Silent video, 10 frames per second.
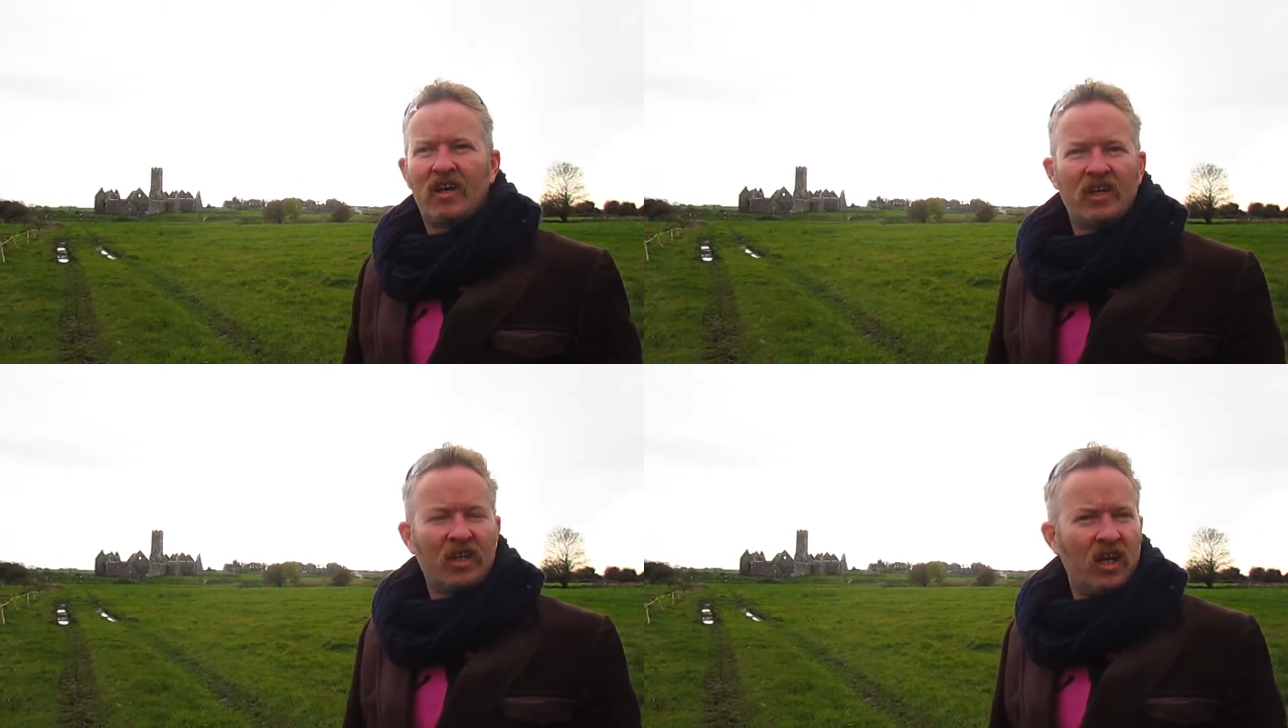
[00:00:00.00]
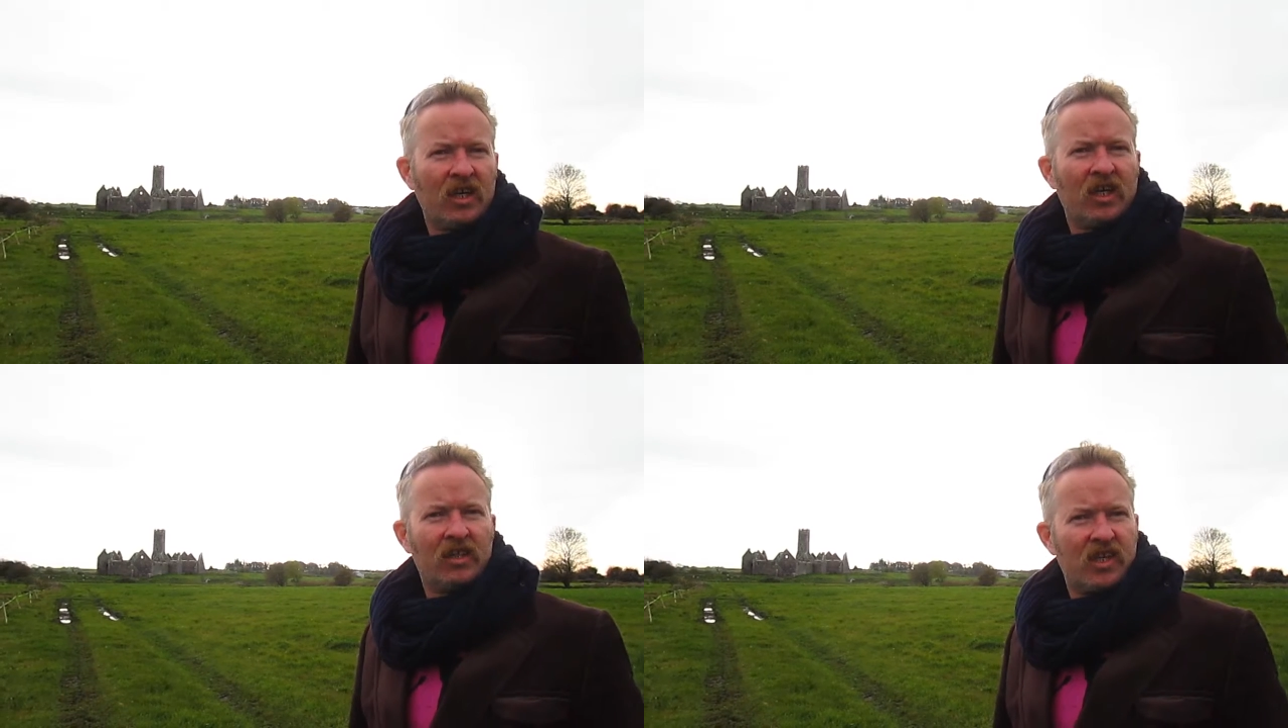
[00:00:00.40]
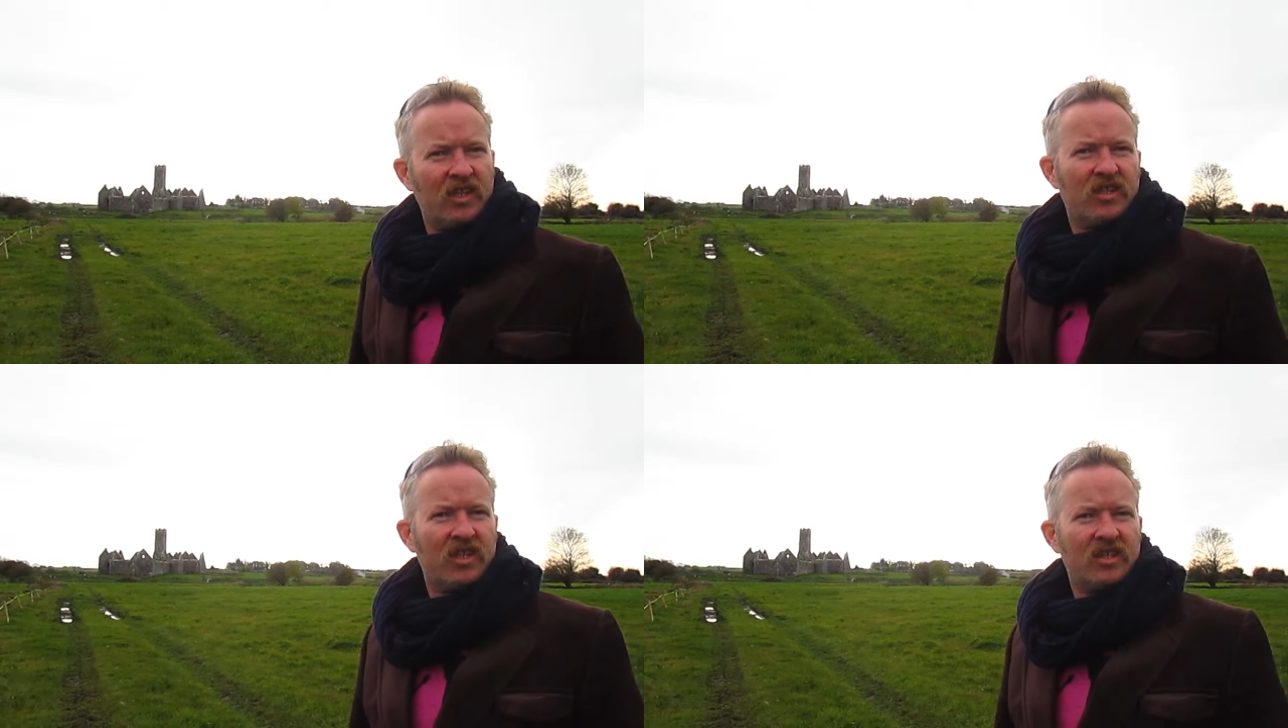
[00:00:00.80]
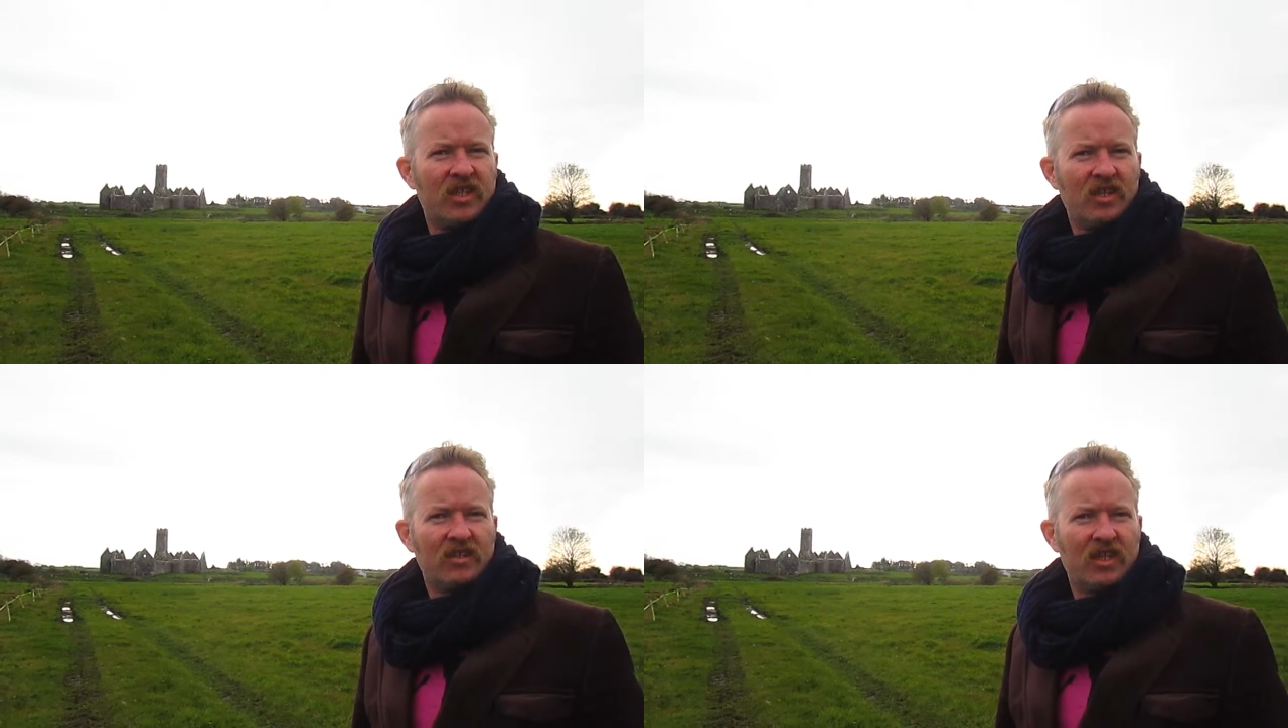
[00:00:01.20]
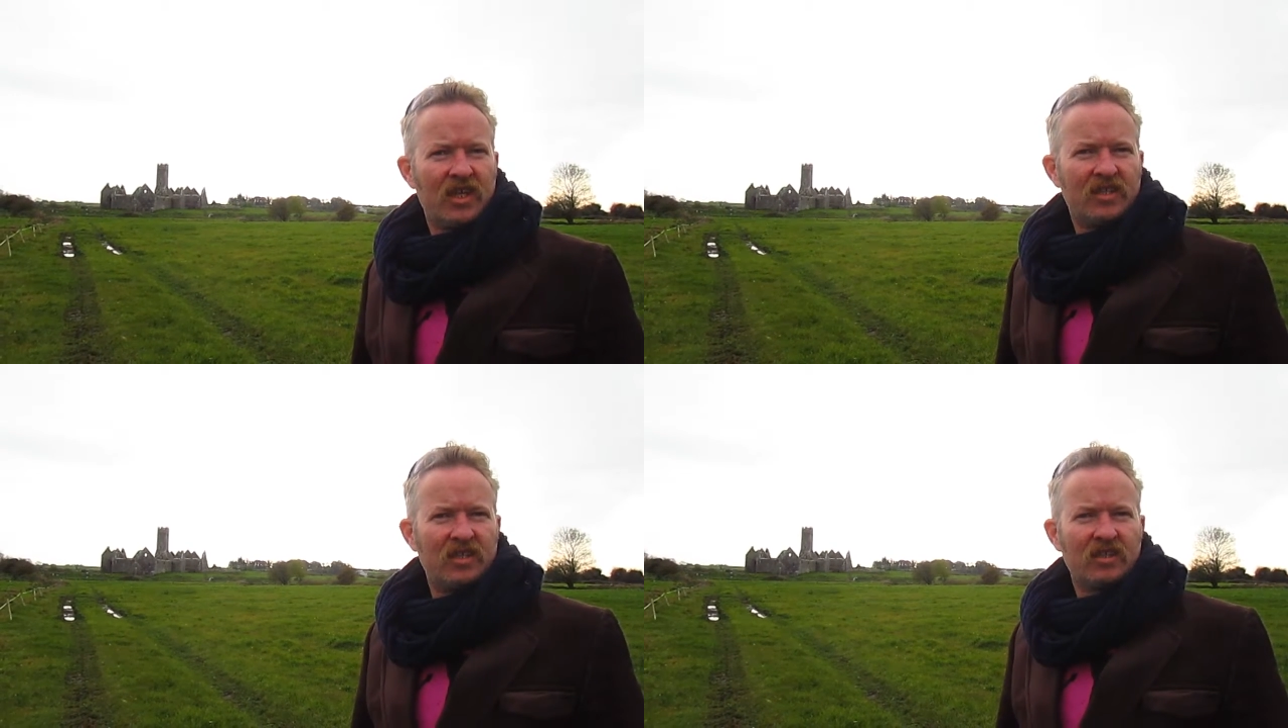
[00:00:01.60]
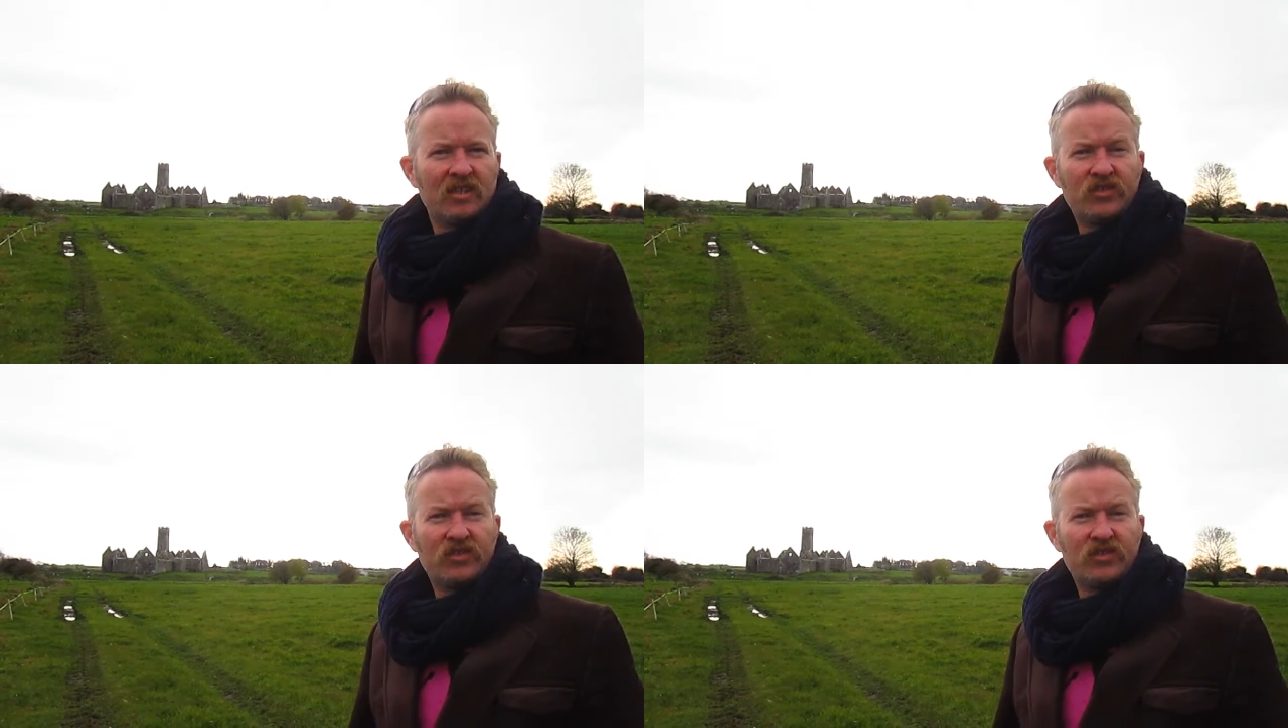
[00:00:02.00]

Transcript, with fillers: I'm gonna go and teach these cunts a lesson.